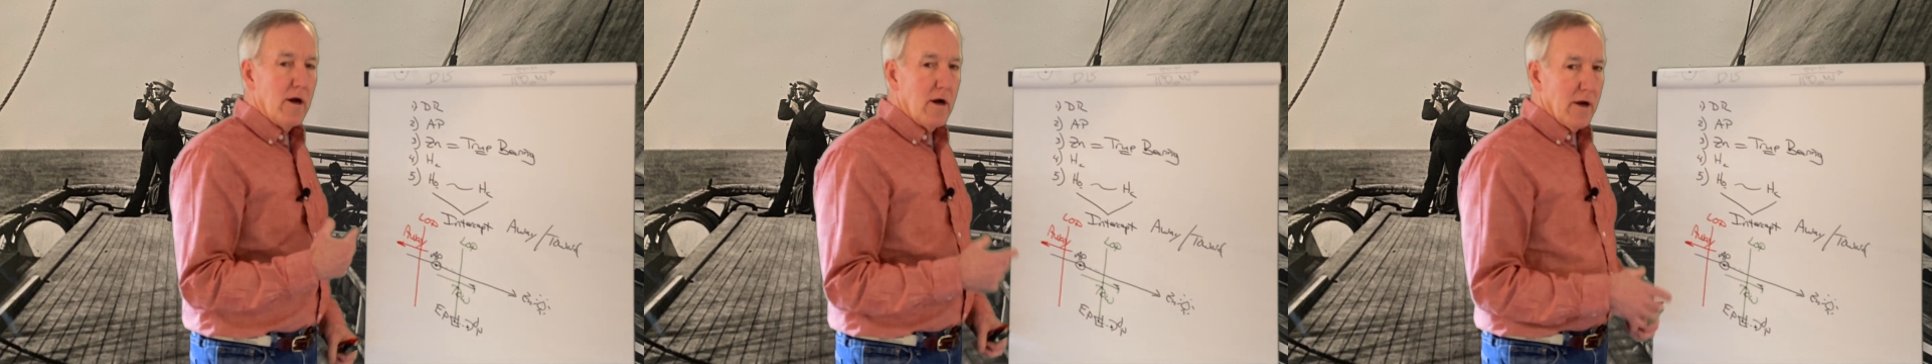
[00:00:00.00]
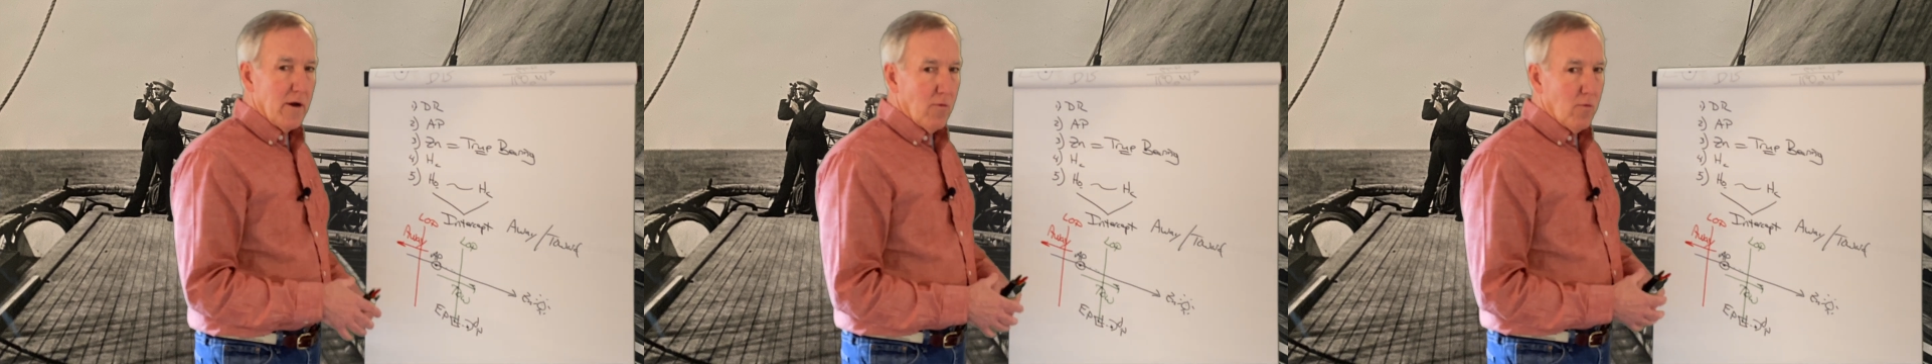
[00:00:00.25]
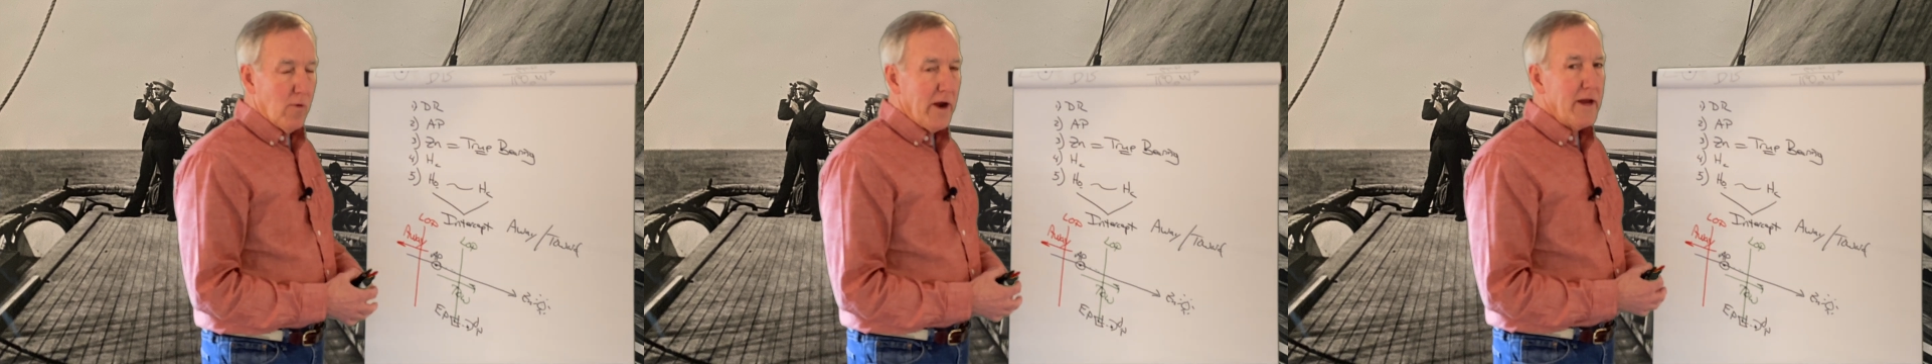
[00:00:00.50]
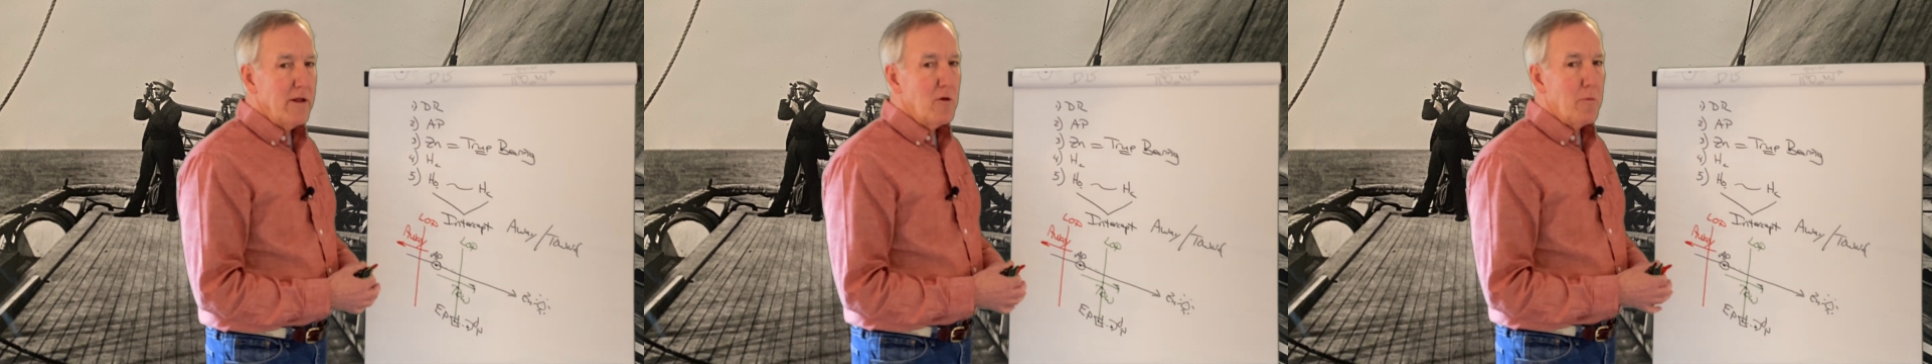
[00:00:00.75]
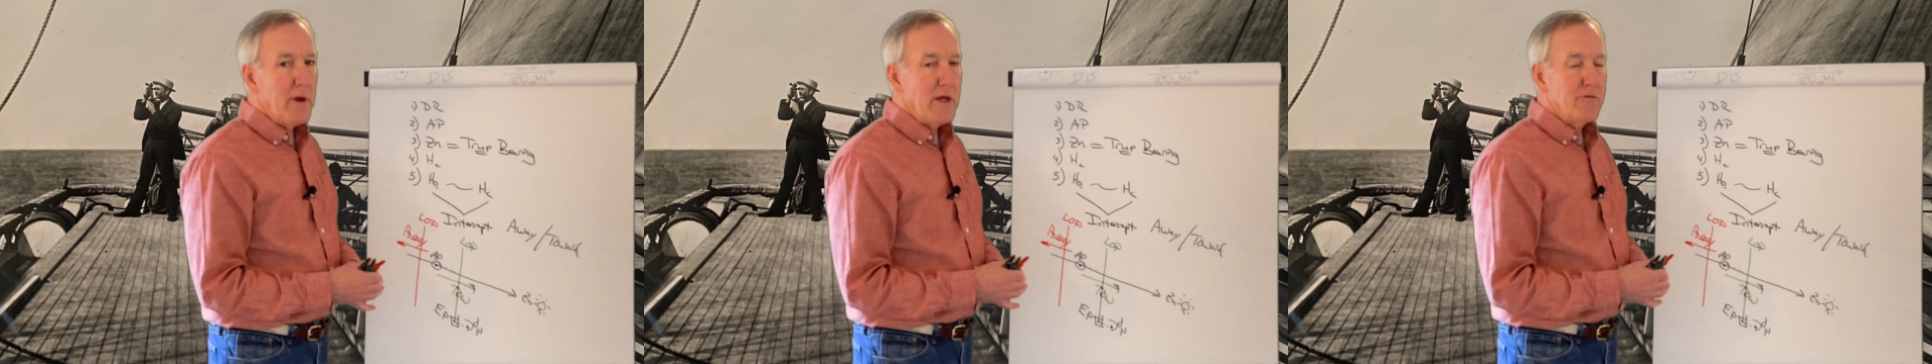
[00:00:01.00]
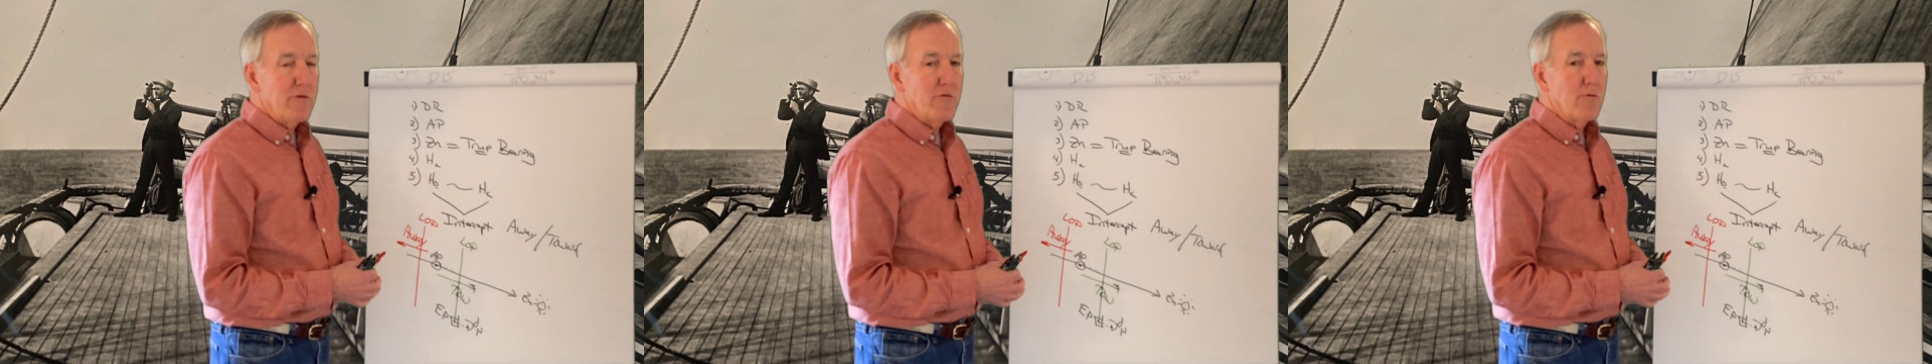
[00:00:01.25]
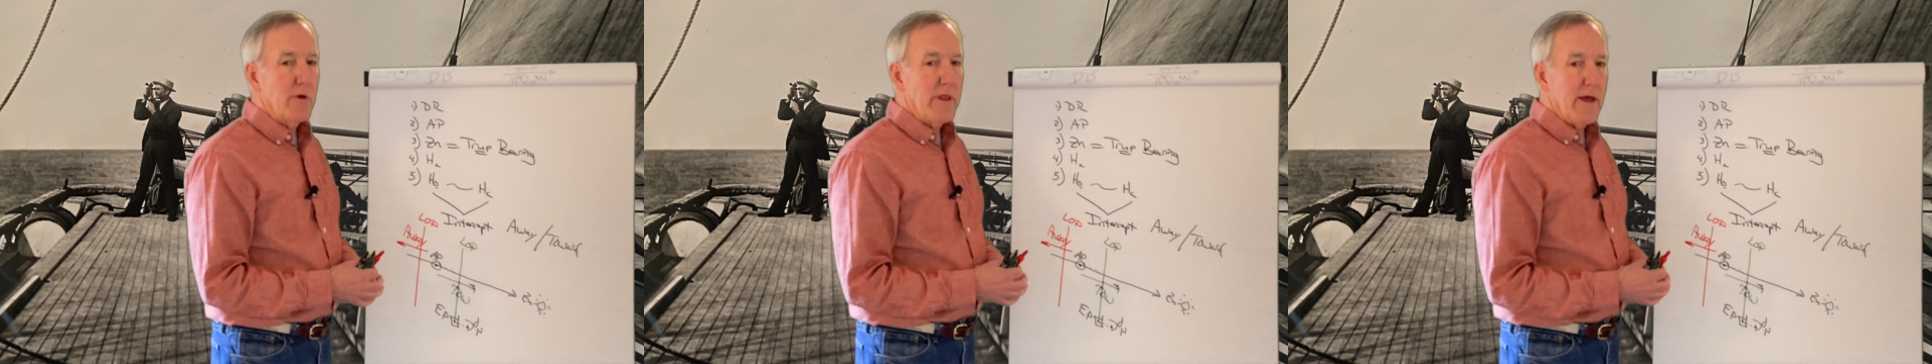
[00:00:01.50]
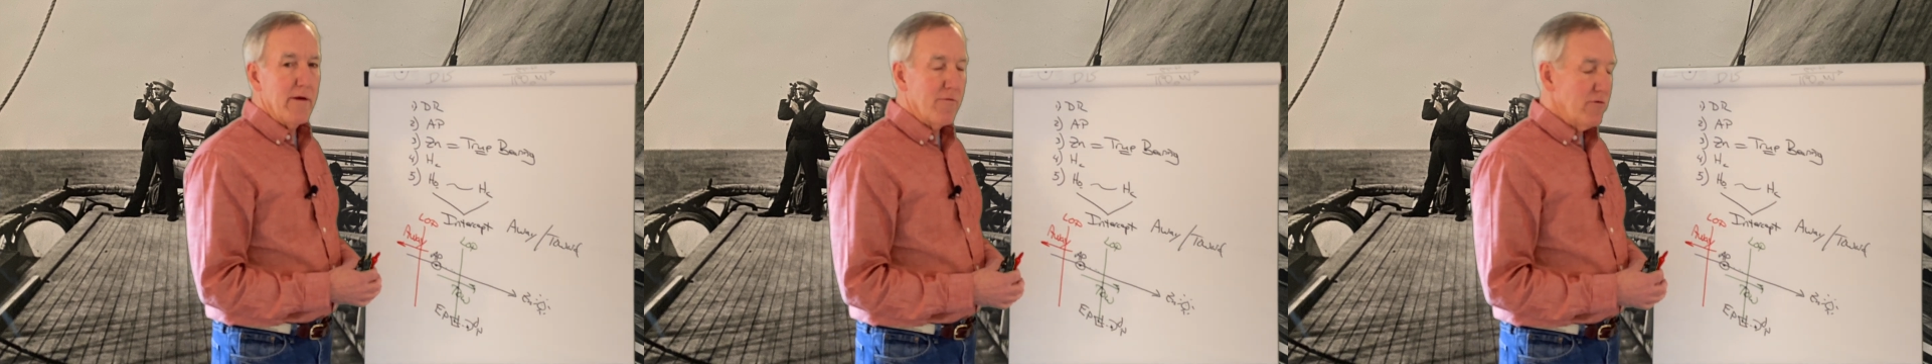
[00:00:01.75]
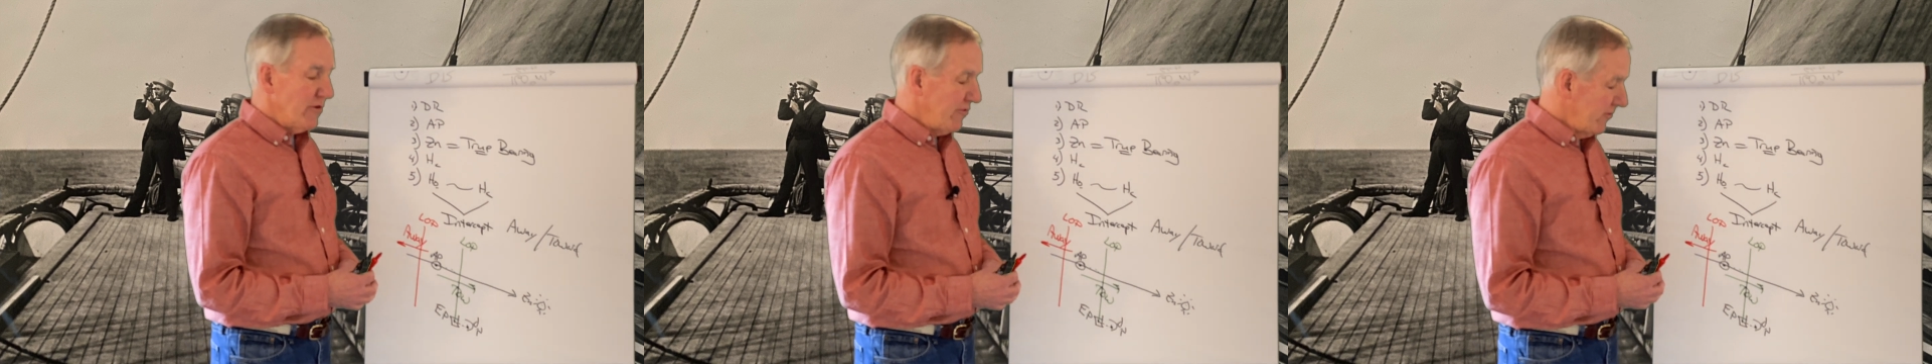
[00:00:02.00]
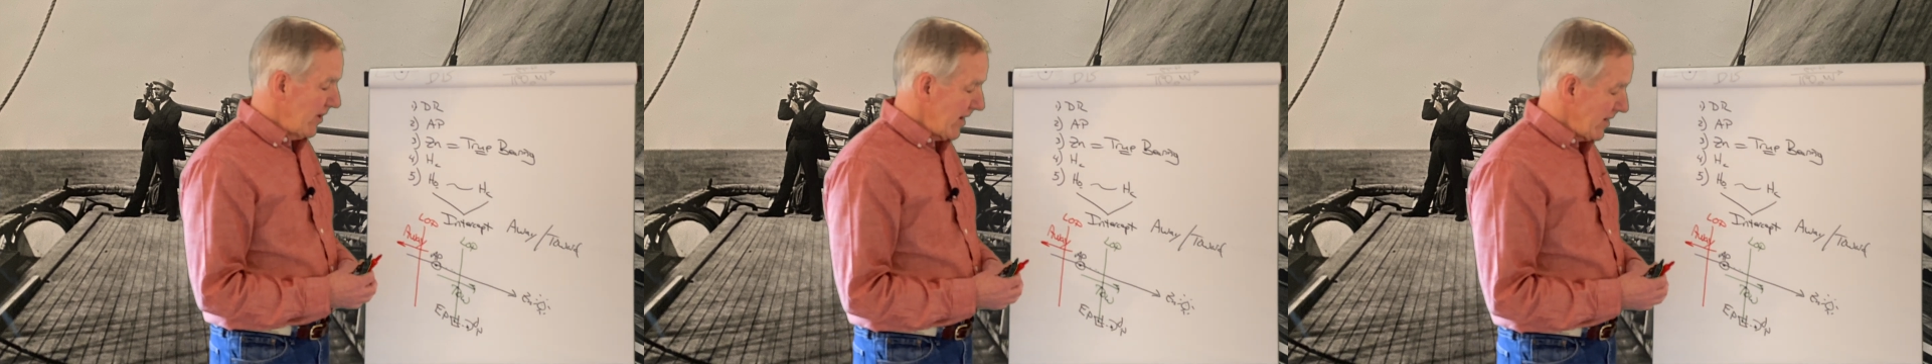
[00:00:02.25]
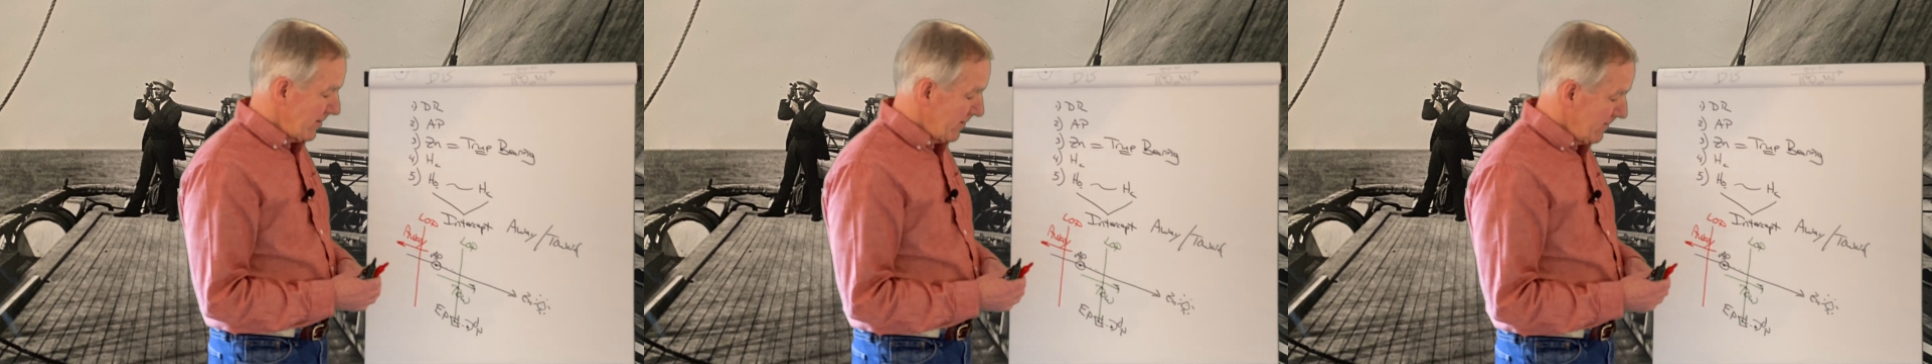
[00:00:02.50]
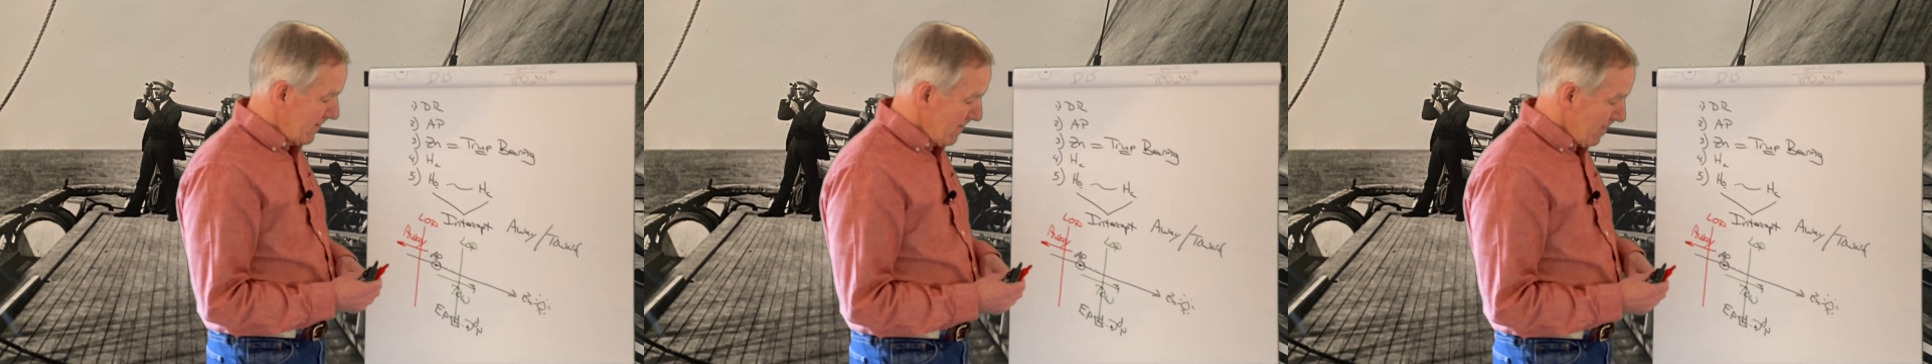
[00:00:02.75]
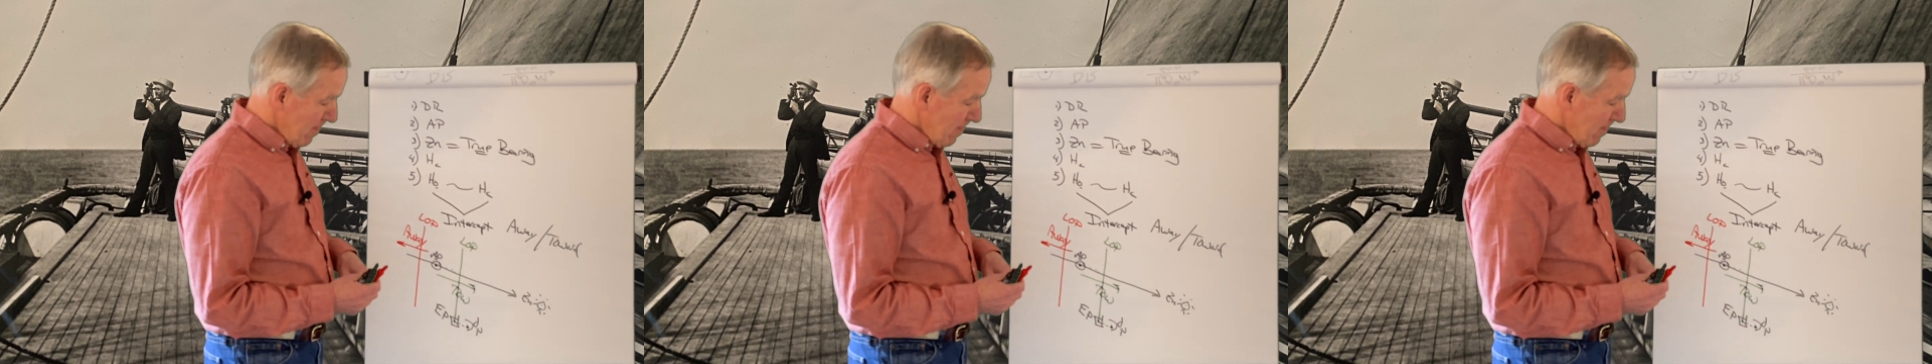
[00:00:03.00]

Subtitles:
on a regular basis with every site.